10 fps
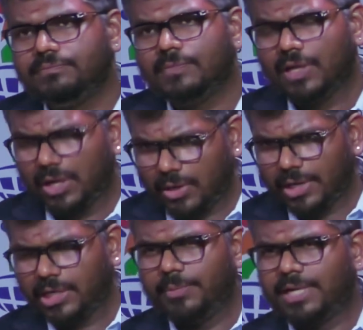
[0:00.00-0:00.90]

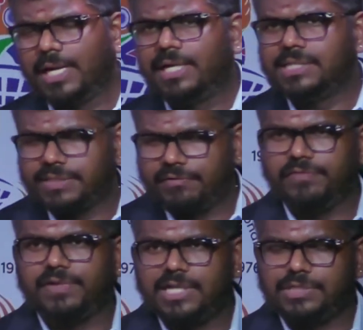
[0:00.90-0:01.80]
According to me,
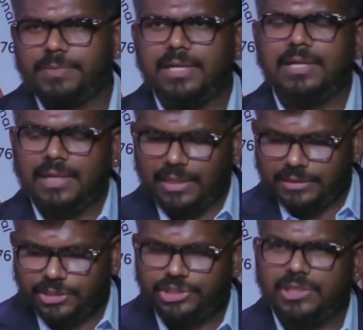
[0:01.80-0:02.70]
1975 is when
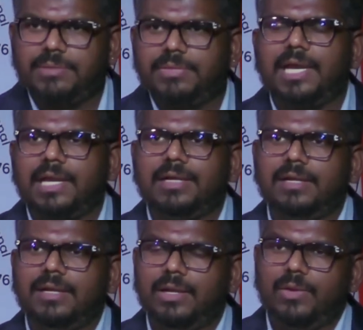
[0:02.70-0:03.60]
that journey began,
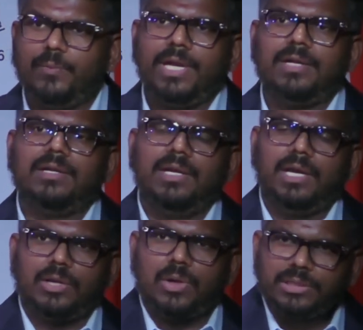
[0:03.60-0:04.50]
when
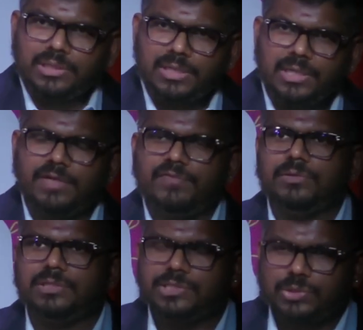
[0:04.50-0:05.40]
an alternative to
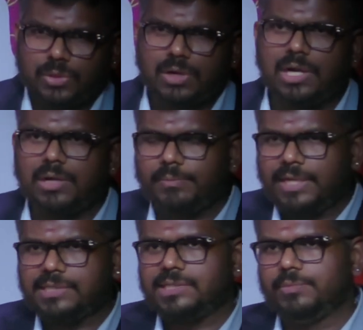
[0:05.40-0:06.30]
the so-called
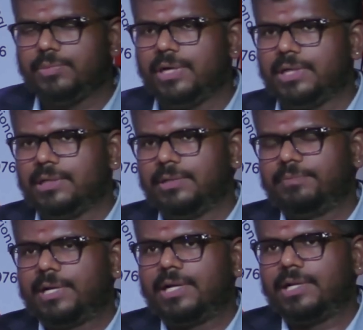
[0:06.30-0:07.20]
mainstream political
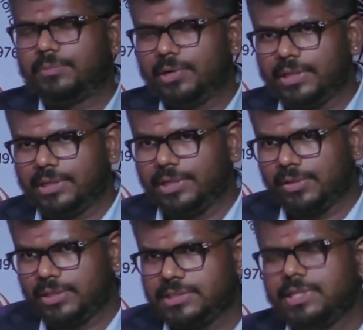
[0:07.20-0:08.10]
party and political
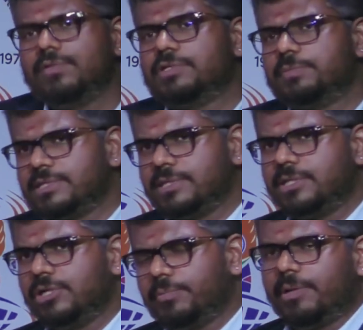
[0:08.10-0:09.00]
ideology was presented
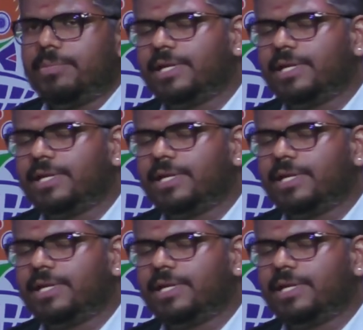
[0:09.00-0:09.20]
to the public.